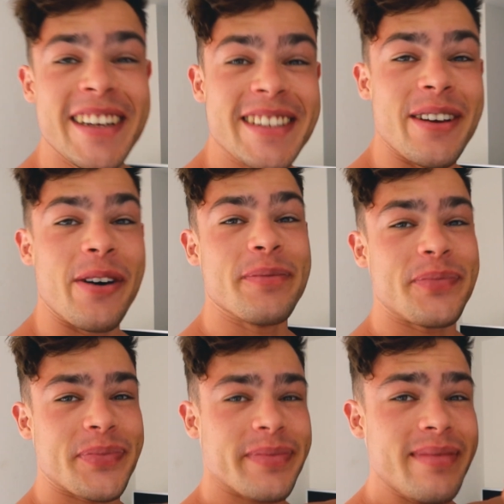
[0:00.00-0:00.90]
So
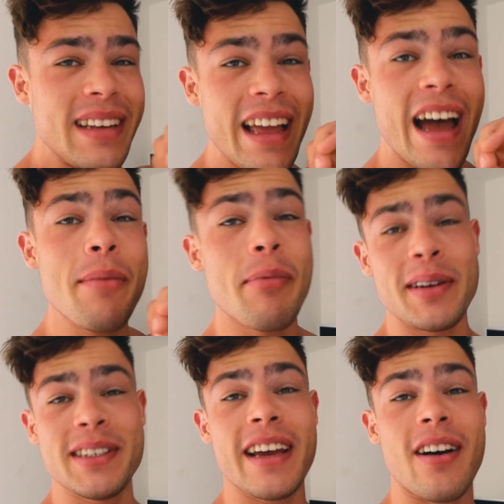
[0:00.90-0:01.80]
I'm
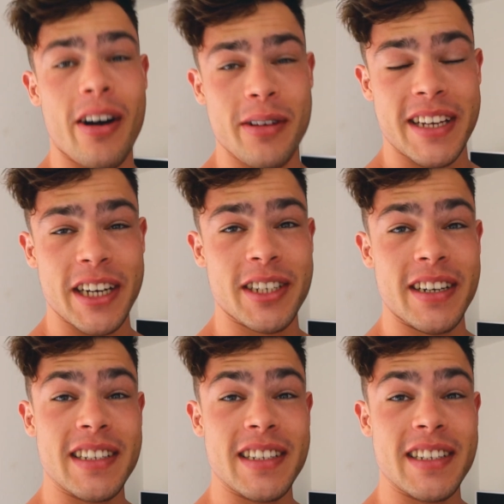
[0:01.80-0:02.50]
about to do a cardio session.